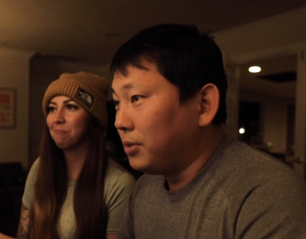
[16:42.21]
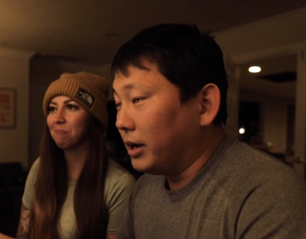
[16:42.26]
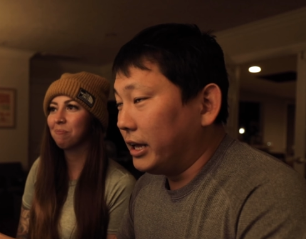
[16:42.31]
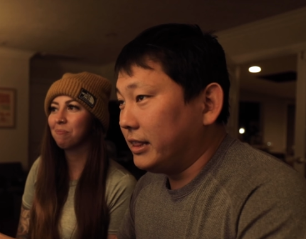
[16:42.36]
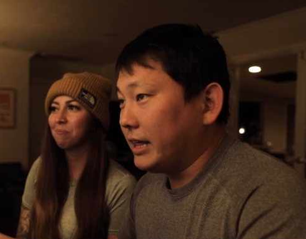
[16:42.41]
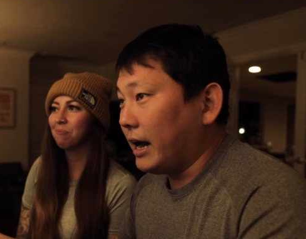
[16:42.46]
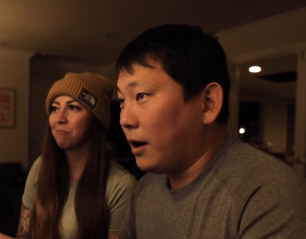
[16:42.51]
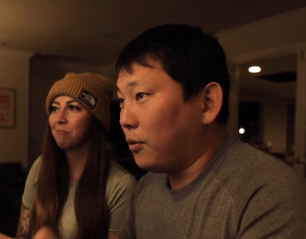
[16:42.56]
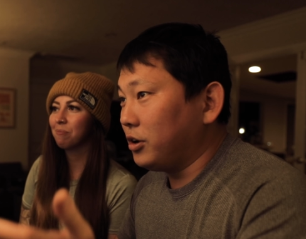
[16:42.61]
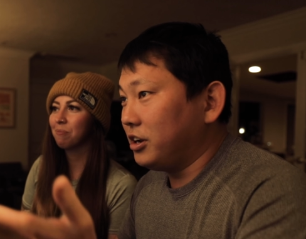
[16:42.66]

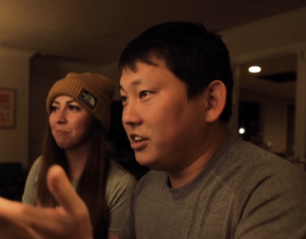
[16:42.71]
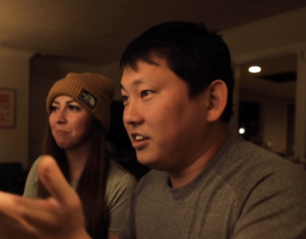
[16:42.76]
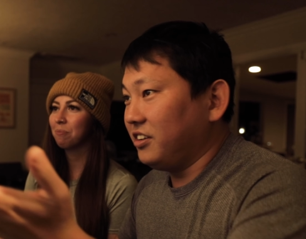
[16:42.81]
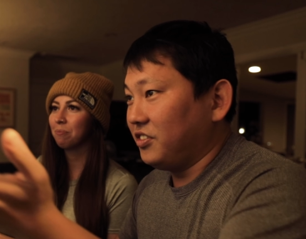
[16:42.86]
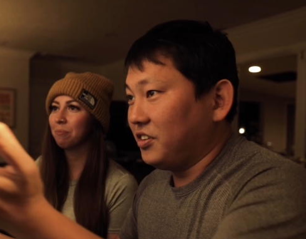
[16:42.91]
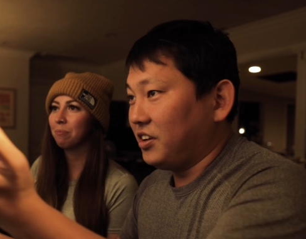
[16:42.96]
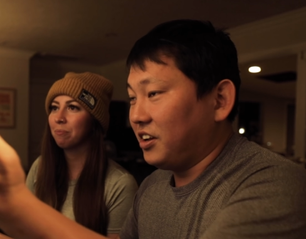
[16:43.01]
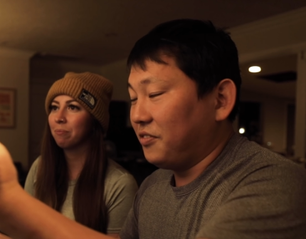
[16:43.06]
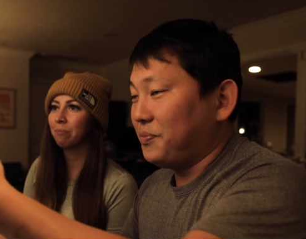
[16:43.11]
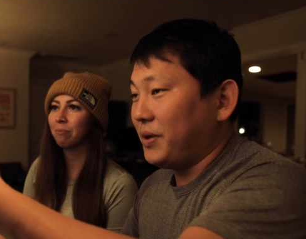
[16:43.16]
Speaker 1: But that wouldn't
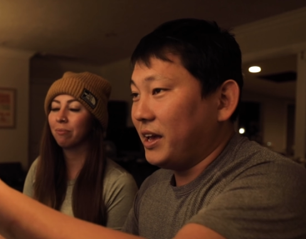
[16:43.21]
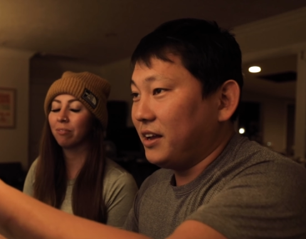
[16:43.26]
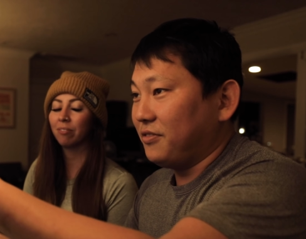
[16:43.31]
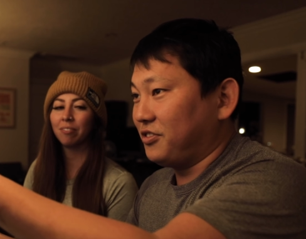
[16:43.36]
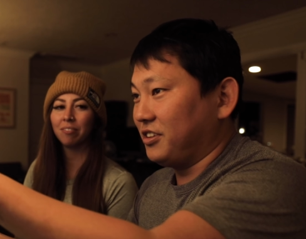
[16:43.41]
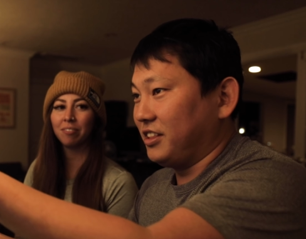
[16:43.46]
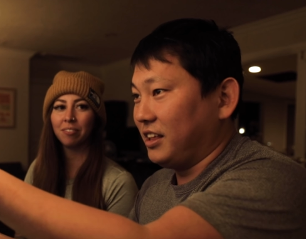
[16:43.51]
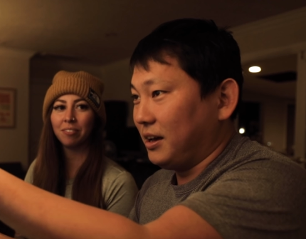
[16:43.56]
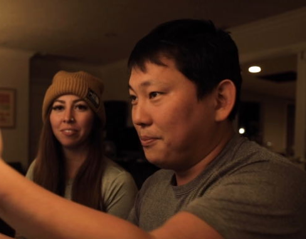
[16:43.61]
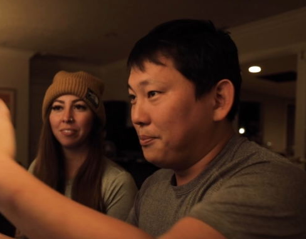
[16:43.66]
even have paid
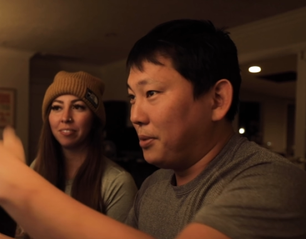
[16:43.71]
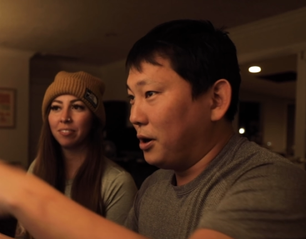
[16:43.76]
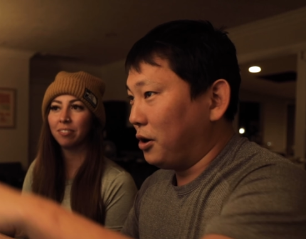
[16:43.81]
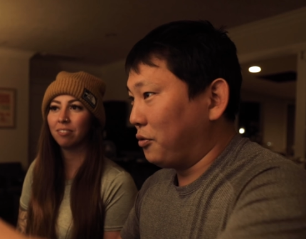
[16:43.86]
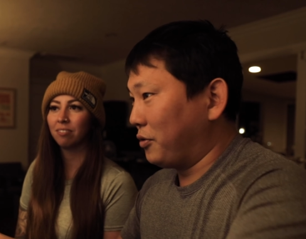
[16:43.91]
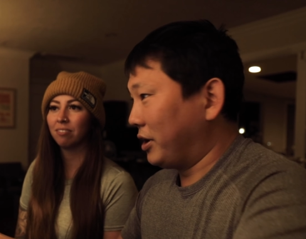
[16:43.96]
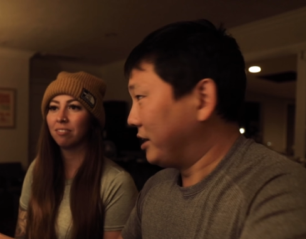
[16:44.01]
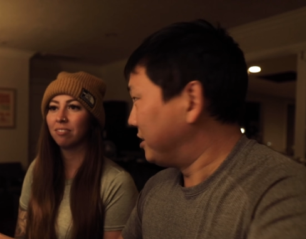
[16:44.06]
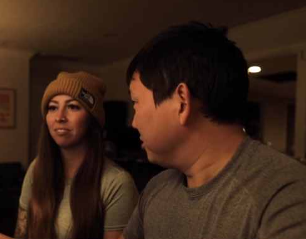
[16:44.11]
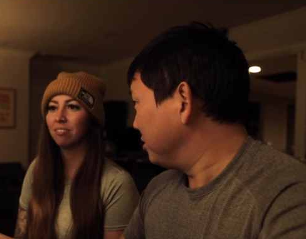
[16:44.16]
for the
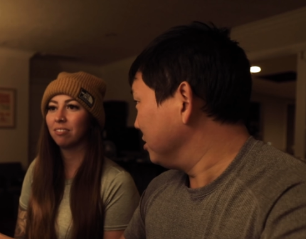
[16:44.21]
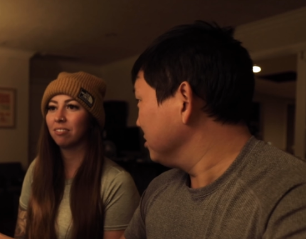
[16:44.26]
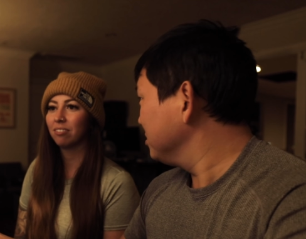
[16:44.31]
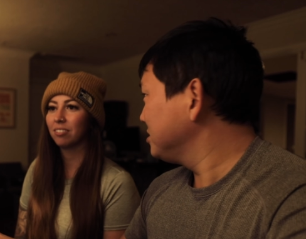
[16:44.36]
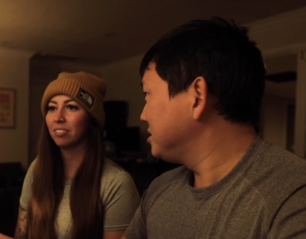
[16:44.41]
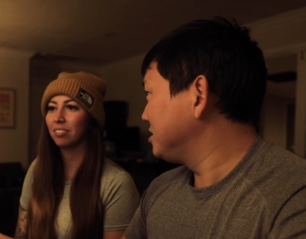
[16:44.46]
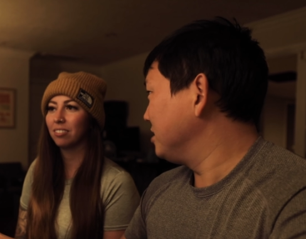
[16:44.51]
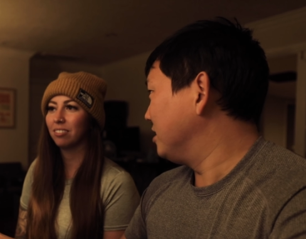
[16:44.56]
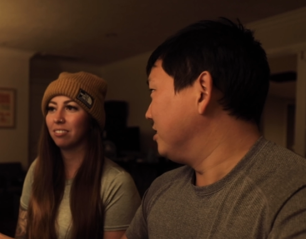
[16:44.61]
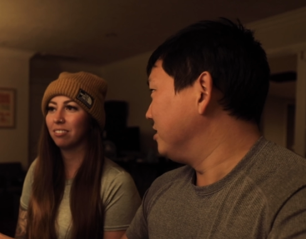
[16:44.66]
boat rental.
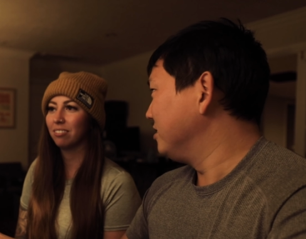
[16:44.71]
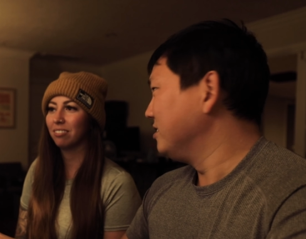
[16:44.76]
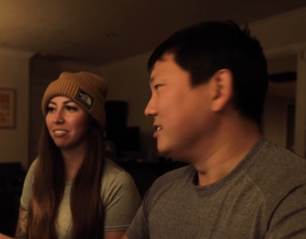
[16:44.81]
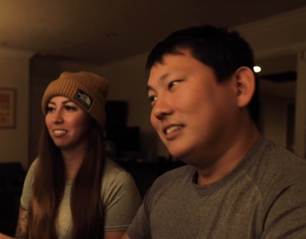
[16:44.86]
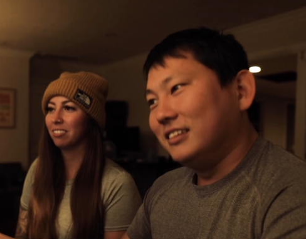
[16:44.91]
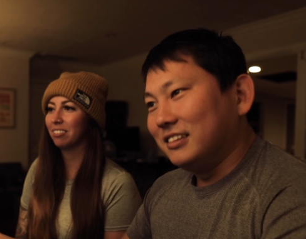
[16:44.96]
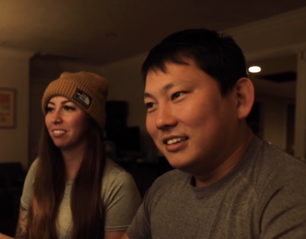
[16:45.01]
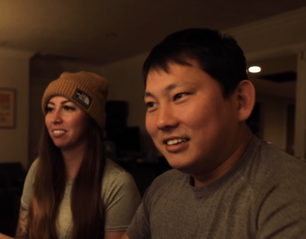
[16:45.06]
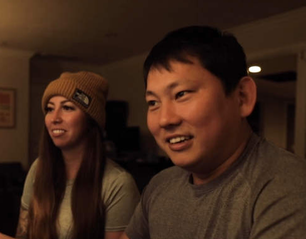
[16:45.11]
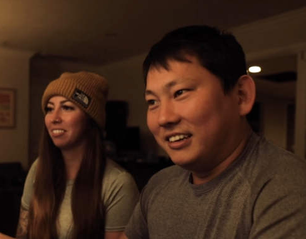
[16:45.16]
So
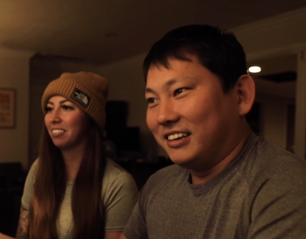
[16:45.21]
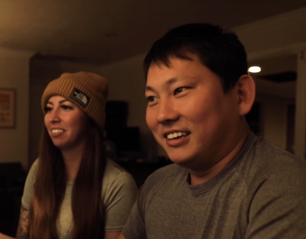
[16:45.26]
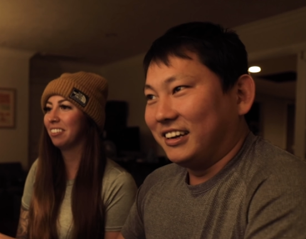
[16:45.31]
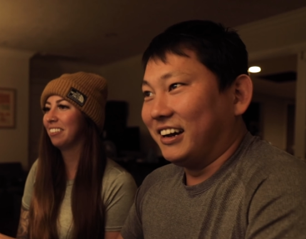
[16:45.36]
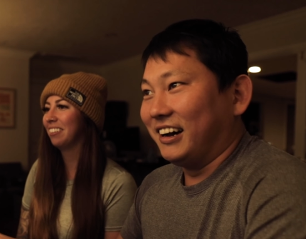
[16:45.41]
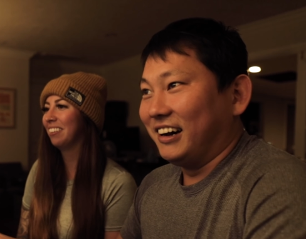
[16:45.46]
there you